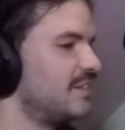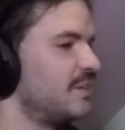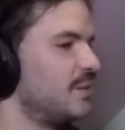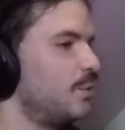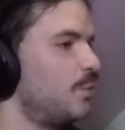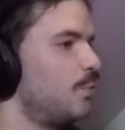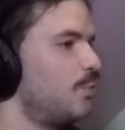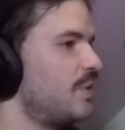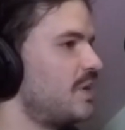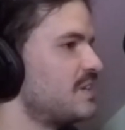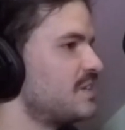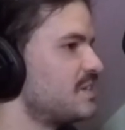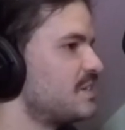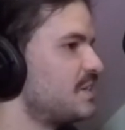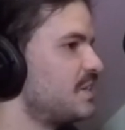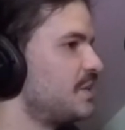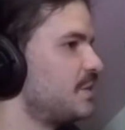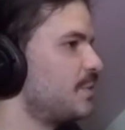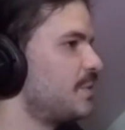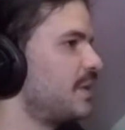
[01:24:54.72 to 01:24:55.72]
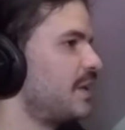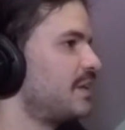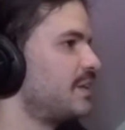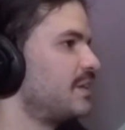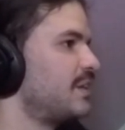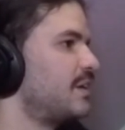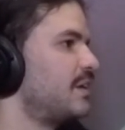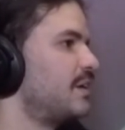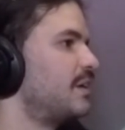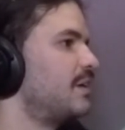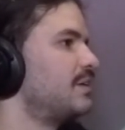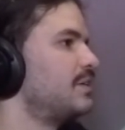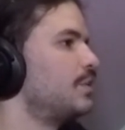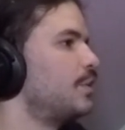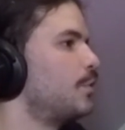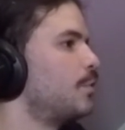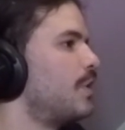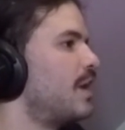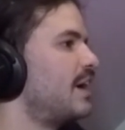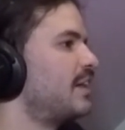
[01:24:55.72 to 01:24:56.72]
reason to do it. Like you know
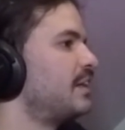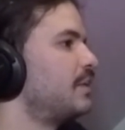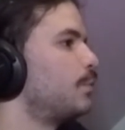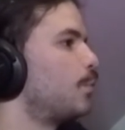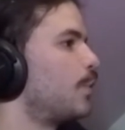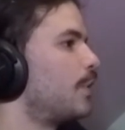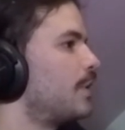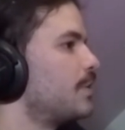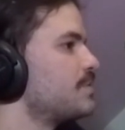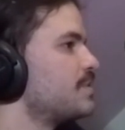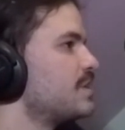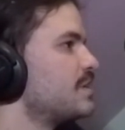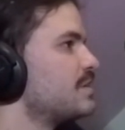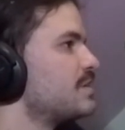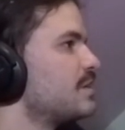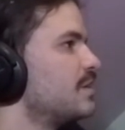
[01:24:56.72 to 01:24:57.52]
who Eileen Wuornos is?